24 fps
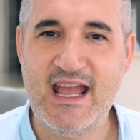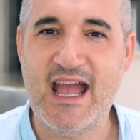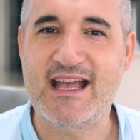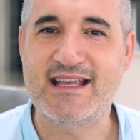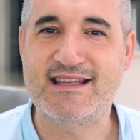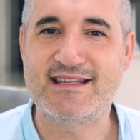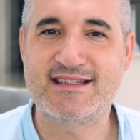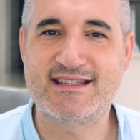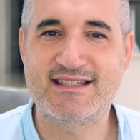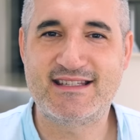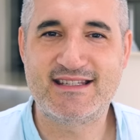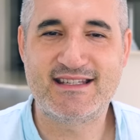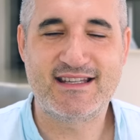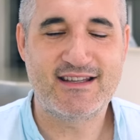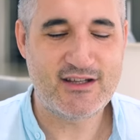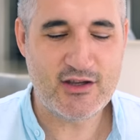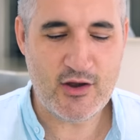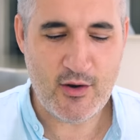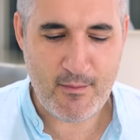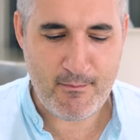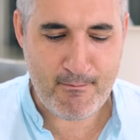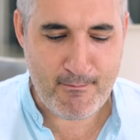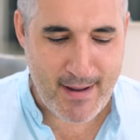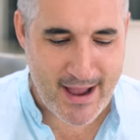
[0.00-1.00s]
Yes.
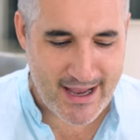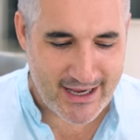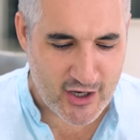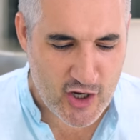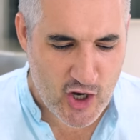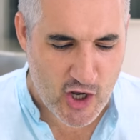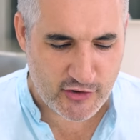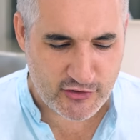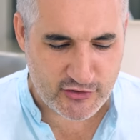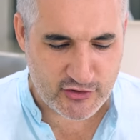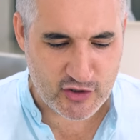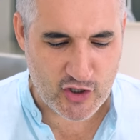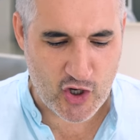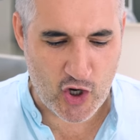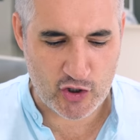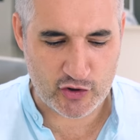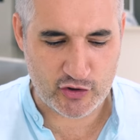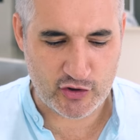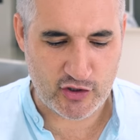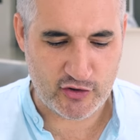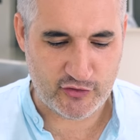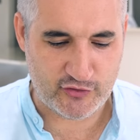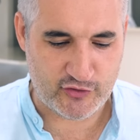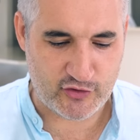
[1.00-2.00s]
Oh my God,
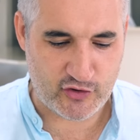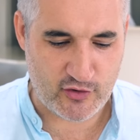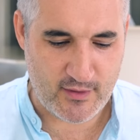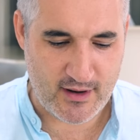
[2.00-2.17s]
Gordon, you're so